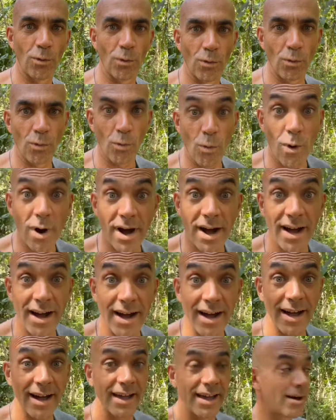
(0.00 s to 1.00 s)

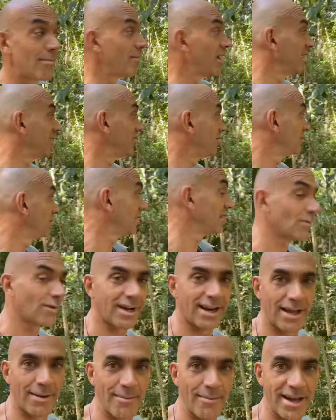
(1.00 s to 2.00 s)
Why am I doing
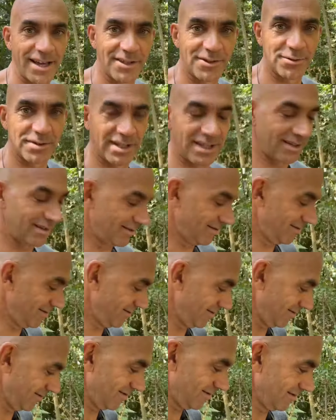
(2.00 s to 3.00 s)
what am I doing?
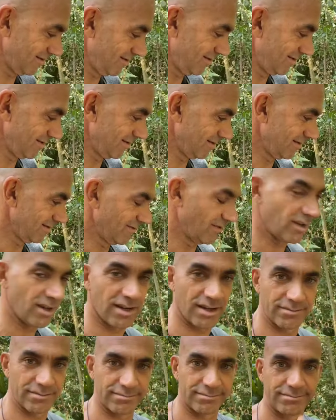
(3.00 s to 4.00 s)

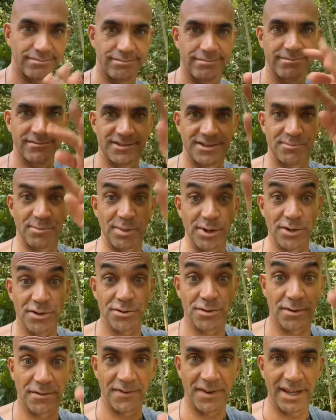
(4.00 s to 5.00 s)
The
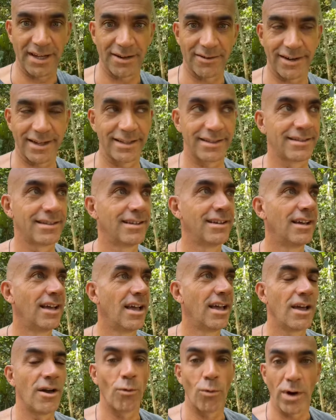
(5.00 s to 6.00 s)
spiritual thing, right?
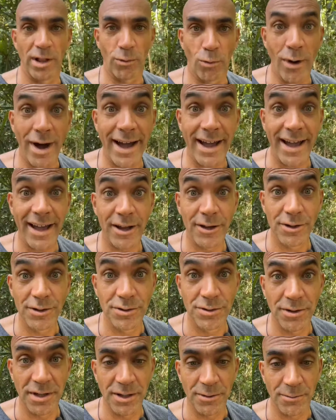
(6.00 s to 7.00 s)
Well, why are you
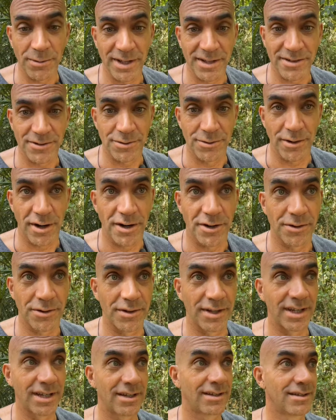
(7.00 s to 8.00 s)
doing what you are
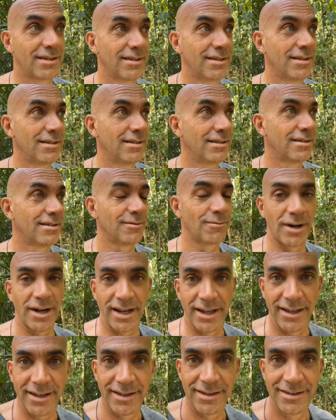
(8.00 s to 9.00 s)
doing?
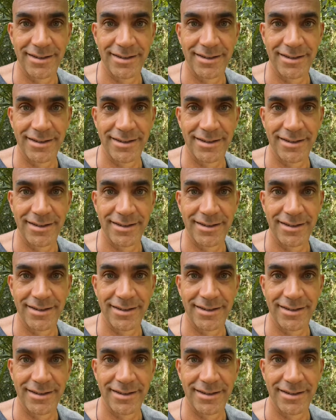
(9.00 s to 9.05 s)
Why?